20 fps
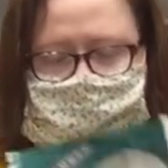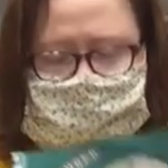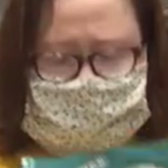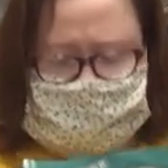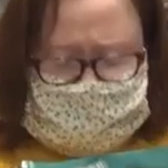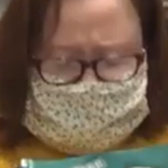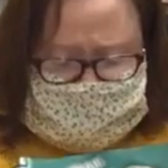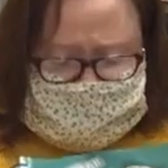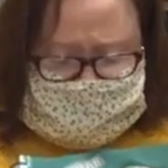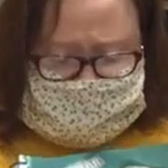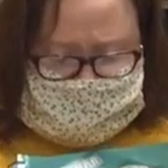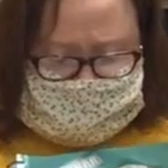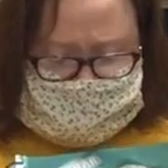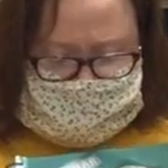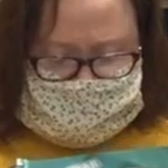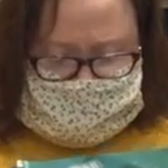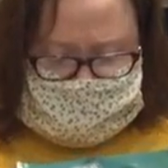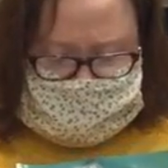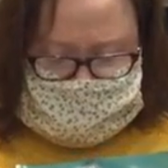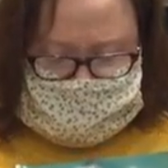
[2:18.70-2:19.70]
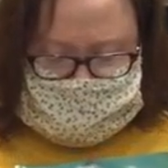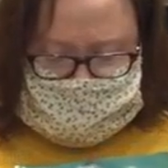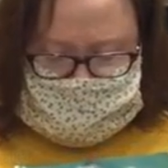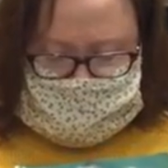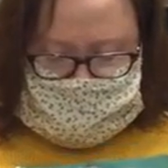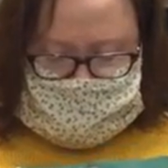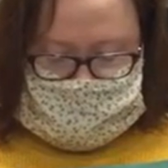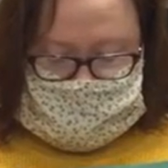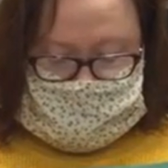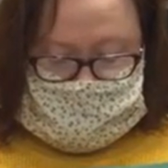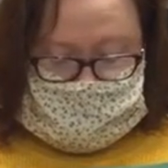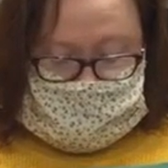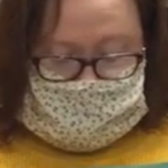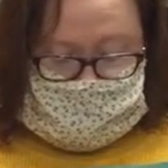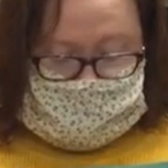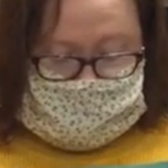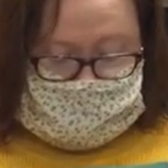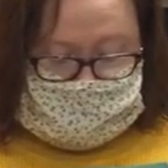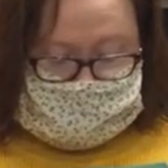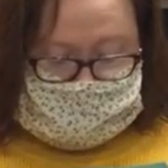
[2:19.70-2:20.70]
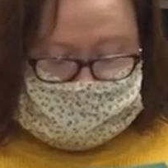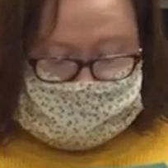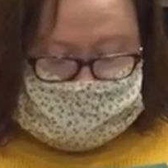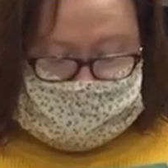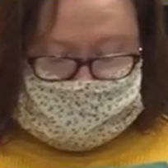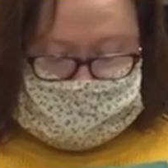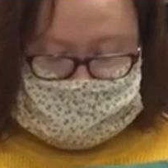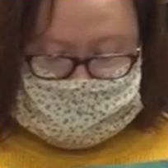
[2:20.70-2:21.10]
with this one, and